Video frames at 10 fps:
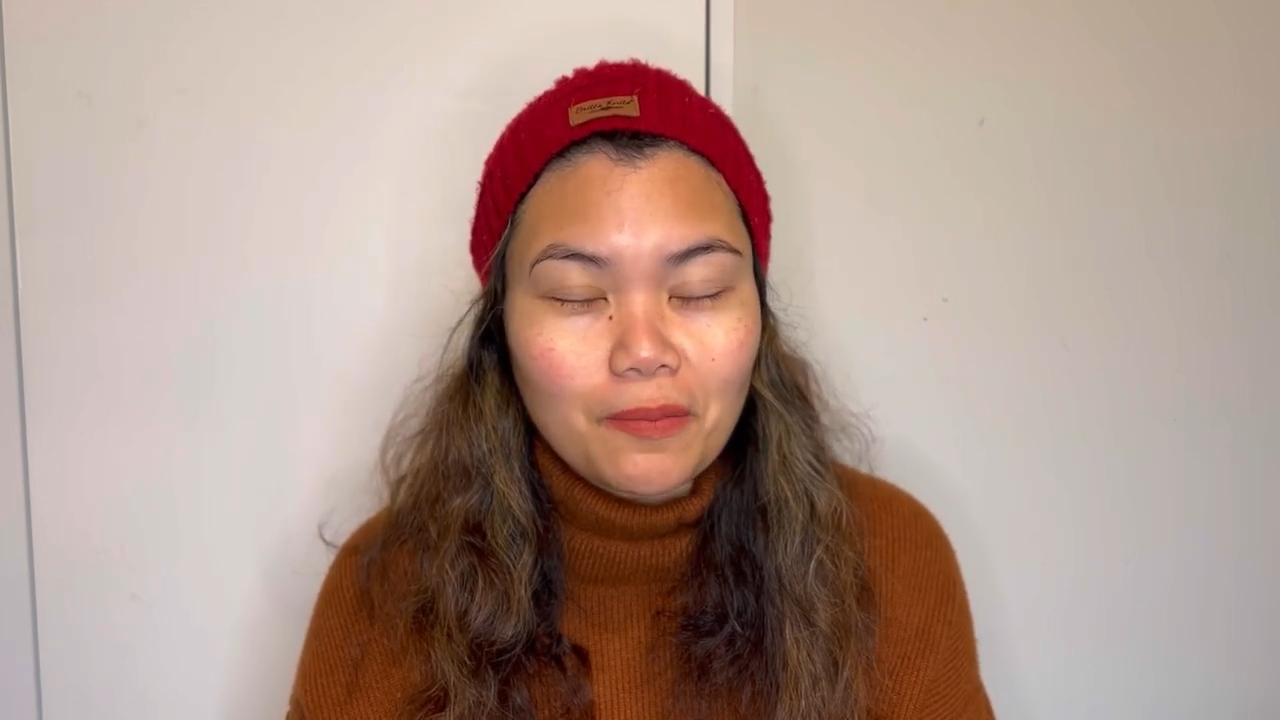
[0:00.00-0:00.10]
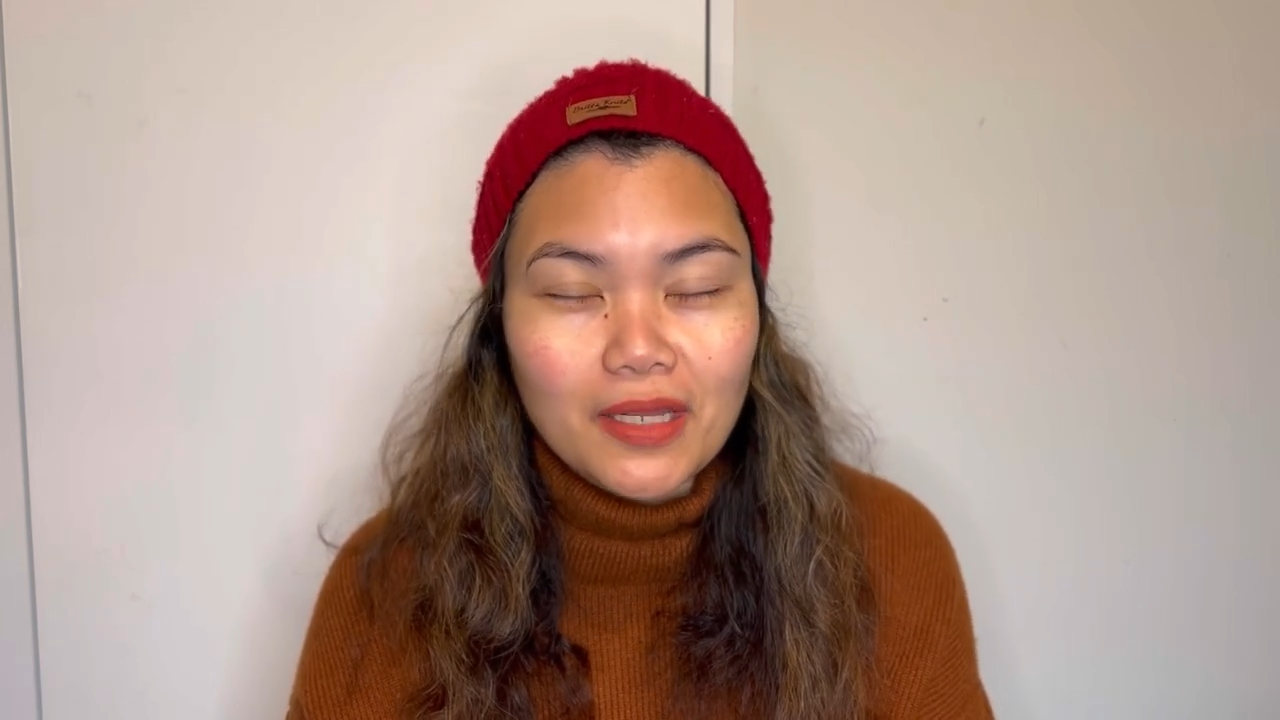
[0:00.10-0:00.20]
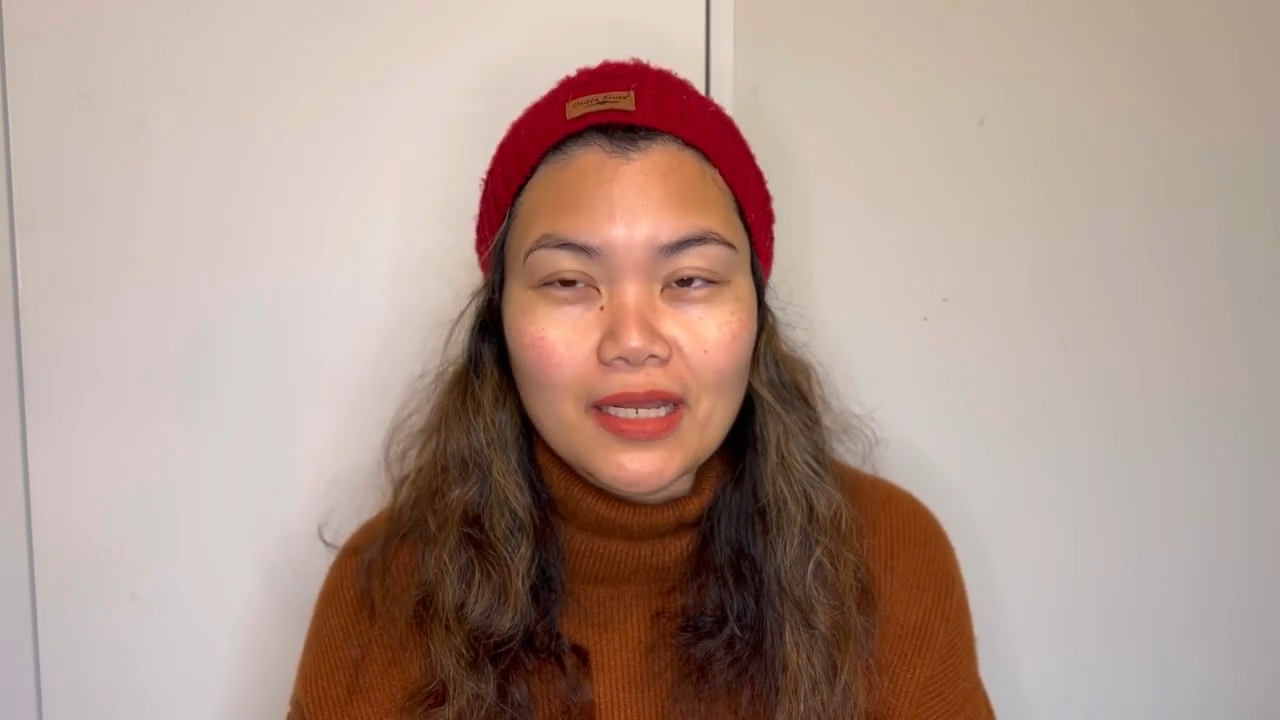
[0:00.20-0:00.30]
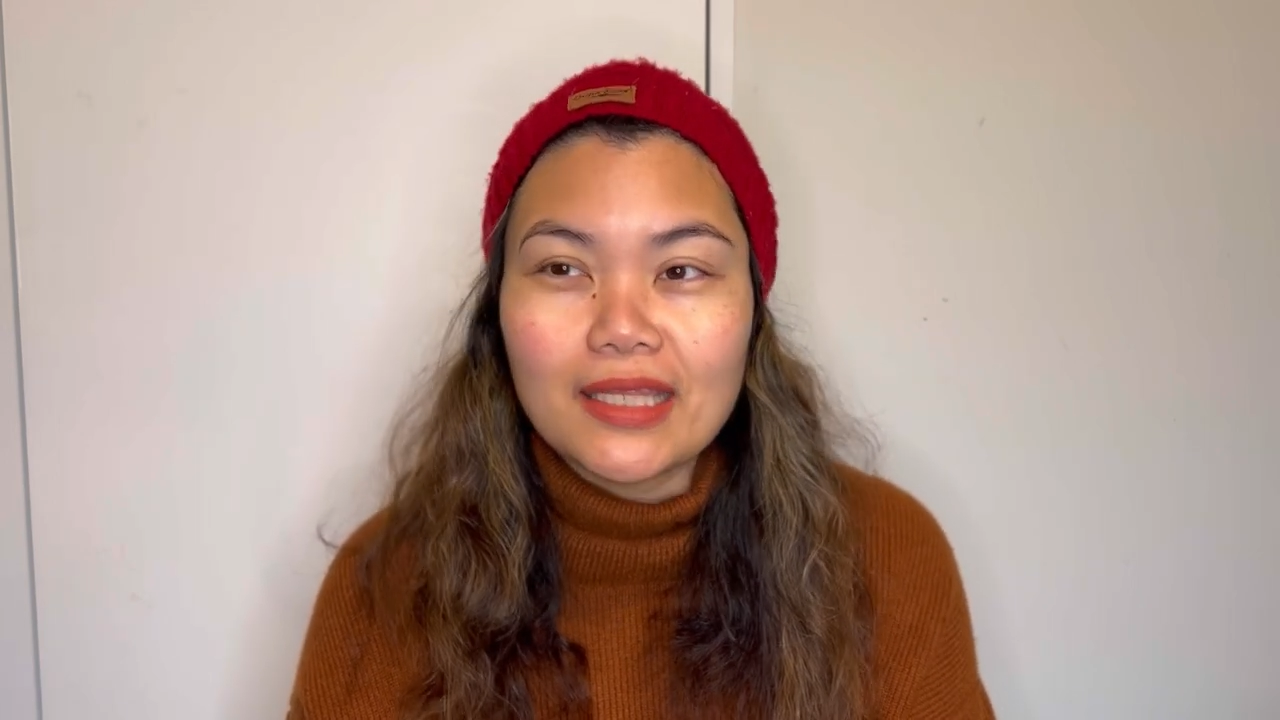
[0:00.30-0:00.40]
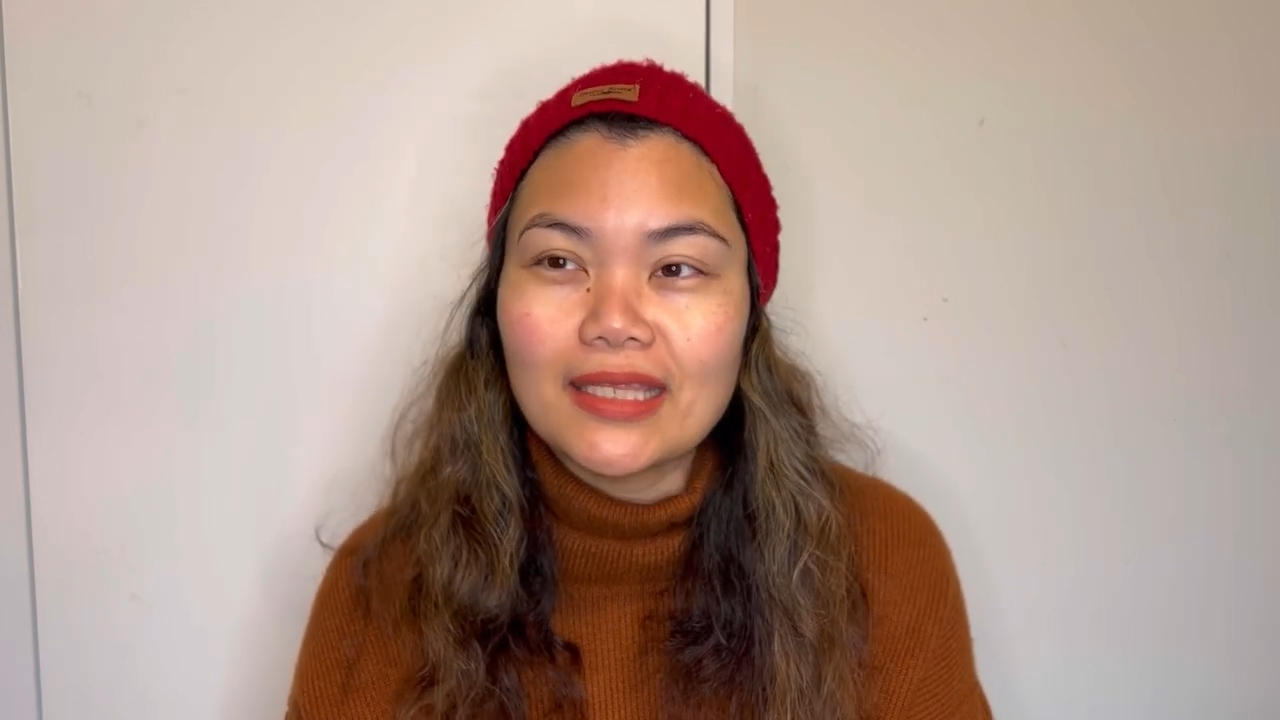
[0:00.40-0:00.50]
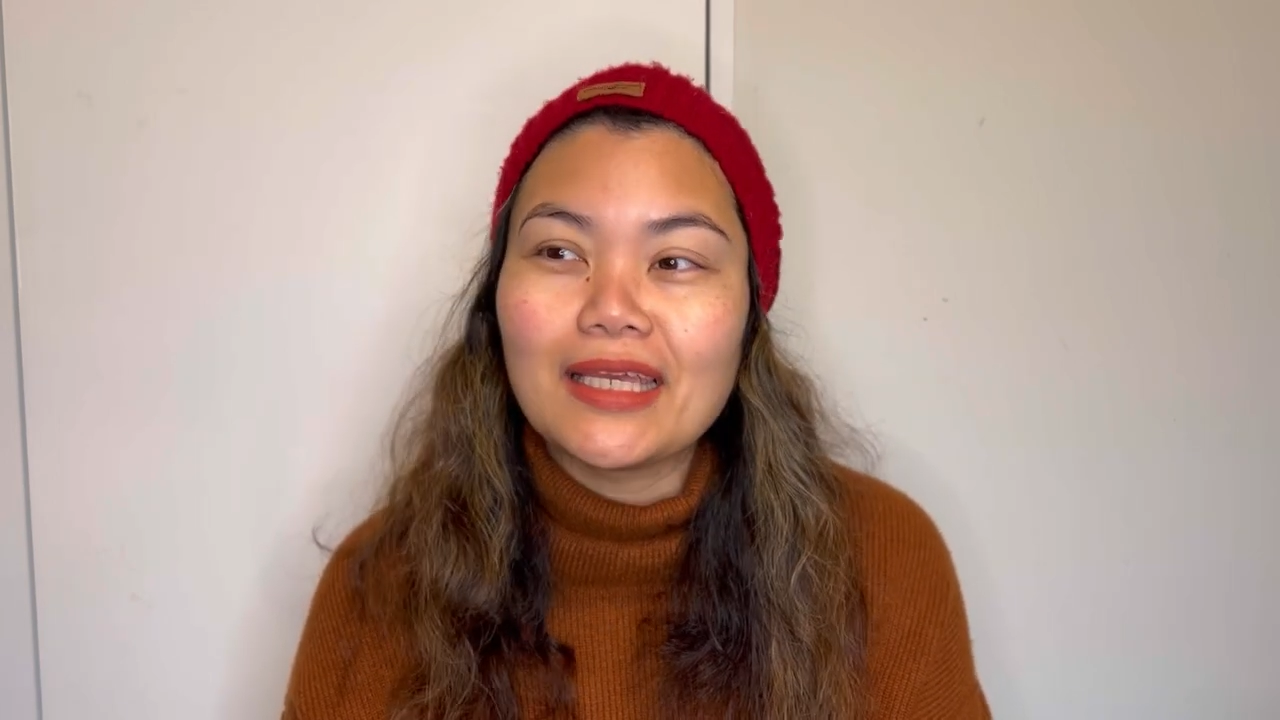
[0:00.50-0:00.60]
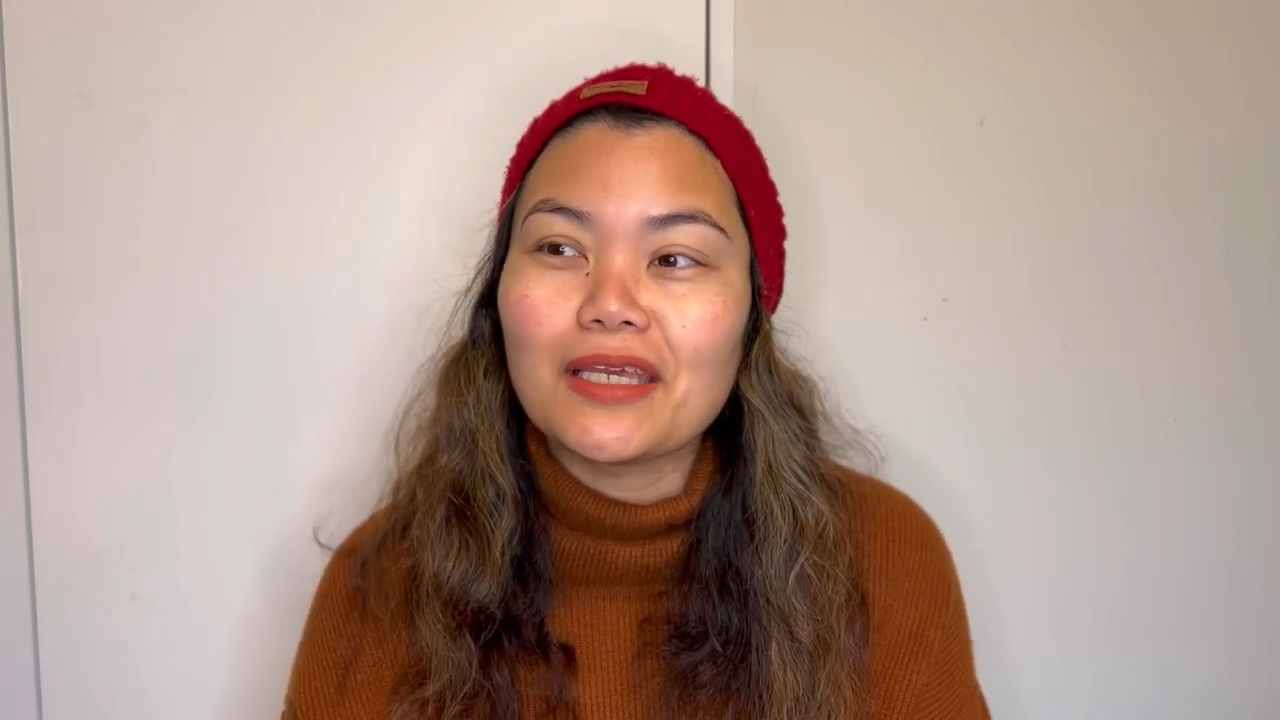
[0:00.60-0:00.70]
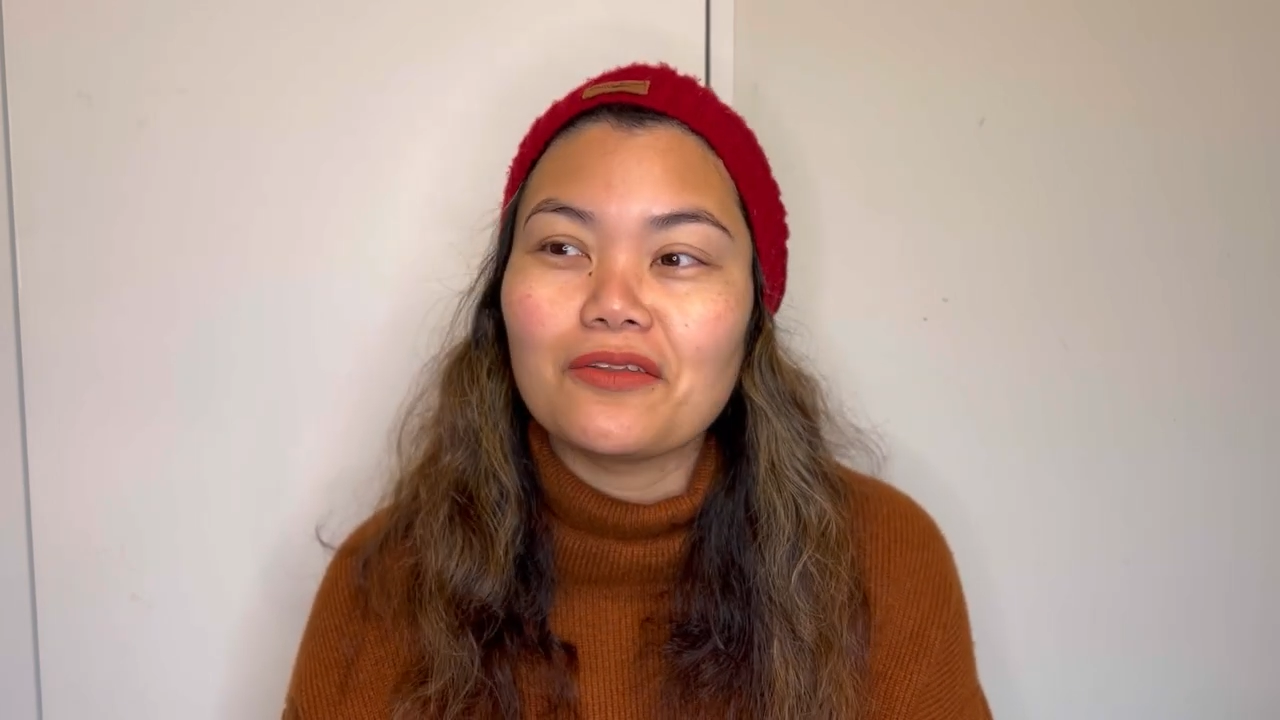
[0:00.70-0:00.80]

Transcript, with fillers: and I think